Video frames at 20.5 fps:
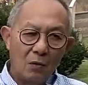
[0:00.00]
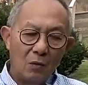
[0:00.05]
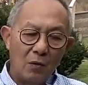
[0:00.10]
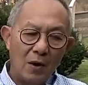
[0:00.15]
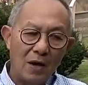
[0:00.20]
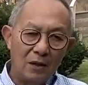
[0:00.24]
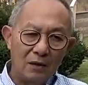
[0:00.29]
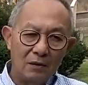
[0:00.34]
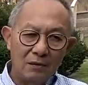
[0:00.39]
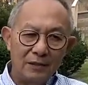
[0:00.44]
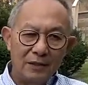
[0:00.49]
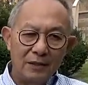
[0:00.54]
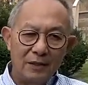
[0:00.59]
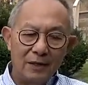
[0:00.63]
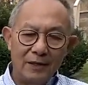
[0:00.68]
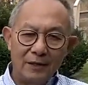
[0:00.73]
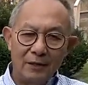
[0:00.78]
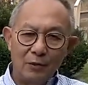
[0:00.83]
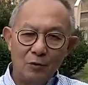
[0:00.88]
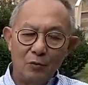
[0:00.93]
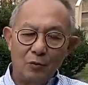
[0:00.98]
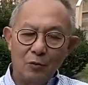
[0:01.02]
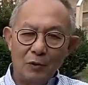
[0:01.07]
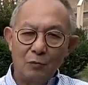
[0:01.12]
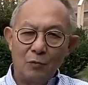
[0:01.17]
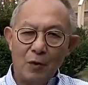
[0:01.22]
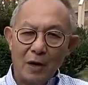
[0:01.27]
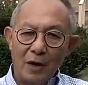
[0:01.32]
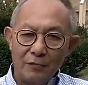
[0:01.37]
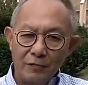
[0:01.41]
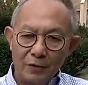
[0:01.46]
Well,
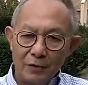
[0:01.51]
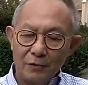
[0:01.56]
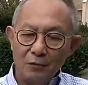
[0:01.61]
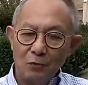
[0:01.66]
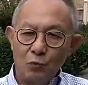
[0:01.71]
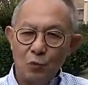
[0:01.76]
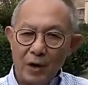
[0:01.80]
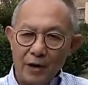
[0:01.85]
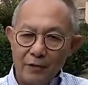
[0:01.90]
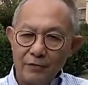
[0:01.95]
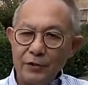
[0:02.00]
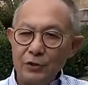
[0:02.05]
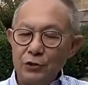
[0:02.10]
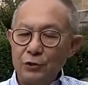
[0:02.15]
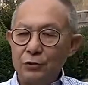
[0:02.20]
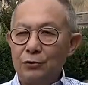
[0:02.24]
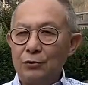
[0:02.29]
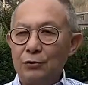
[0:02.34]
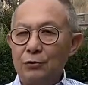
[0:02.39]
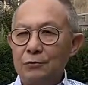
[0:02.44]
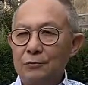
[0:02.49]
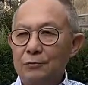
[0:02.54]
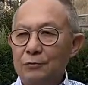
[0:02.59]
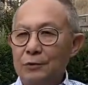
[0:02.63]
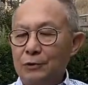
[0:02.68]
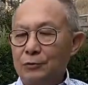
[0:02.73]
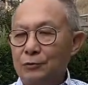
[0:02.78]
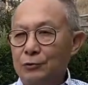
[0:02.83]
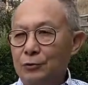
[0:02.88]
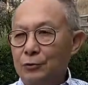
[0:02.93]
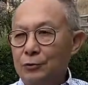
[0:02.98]
whatever you do,
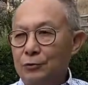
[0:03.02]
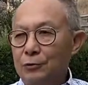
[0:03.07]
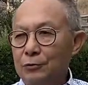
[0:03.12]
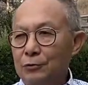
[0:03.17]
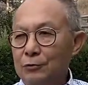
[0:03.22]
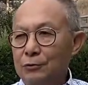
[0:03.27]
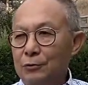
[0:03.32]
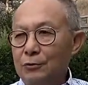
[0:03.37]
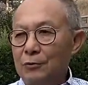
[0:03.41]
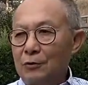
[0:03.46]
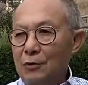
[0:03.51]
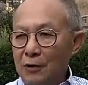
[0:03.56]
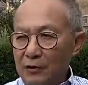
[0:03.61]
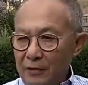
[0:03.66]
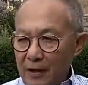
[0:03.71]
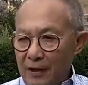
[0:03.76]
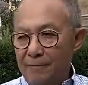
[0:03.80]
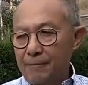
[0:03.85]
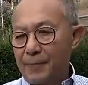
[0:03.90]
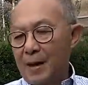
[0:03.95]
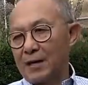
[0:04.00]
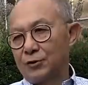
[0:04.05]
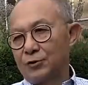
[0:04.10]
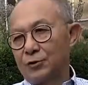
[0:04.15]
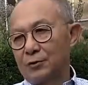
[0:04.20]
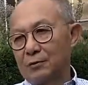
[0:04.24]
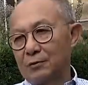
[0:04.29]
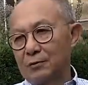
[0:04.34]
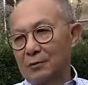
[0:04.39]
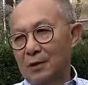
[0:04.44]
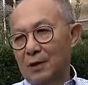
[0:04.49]
you got to have
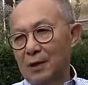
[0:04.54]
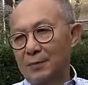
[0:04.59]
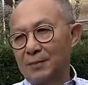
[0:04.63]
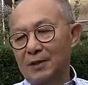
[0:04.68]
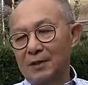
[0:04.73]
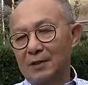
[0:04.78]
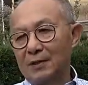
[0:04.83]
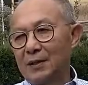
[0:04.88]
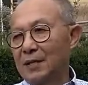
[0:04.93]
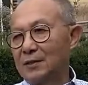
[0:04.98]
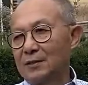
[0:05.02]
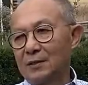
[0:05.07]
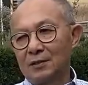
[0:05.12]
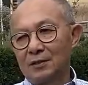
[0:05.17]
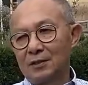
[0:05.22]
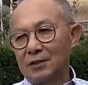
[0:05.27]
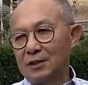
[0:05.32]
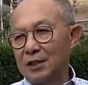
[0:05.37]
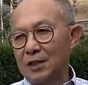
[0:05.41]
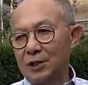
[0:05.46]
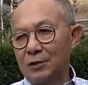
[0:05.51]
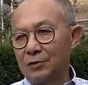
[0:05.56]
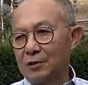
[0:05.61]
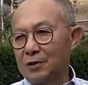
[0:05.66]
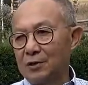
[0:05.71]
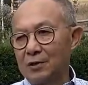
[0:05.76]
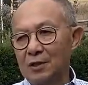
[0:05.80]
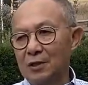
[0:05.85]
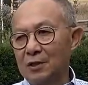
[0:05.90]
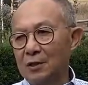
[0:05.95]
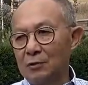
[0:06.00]
passion. I mean, that's the
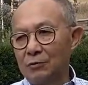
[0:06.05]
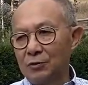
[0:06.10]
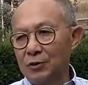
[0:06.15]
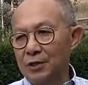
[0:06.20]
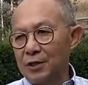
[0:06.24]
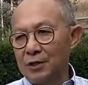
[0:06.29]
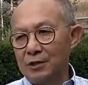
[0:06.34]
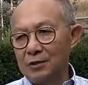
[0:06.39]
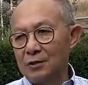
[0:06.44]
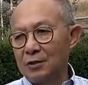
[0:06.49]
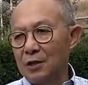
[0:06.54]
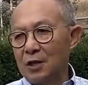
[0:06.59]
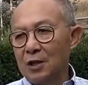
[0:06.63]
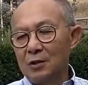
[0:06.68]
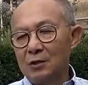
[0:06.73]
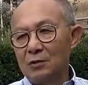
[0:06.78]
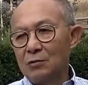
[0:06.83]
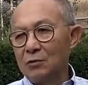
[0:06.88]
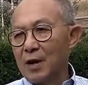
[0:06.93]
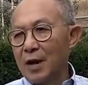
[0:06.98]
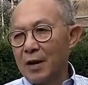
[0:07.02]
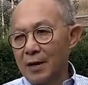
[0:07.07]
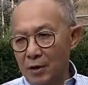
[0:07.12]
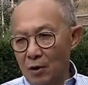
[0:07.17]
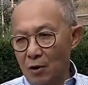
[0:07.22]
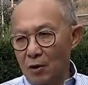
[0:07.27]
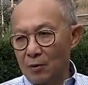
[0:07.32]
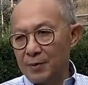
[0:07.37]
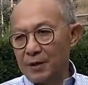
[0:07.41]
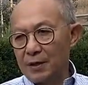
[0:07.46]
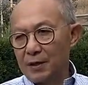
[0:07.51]
secret ingredients to any
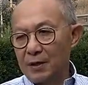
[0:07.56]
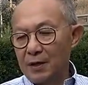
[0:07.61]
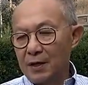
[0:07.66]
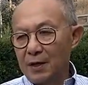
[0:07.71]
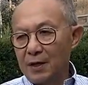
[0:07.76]
hobby.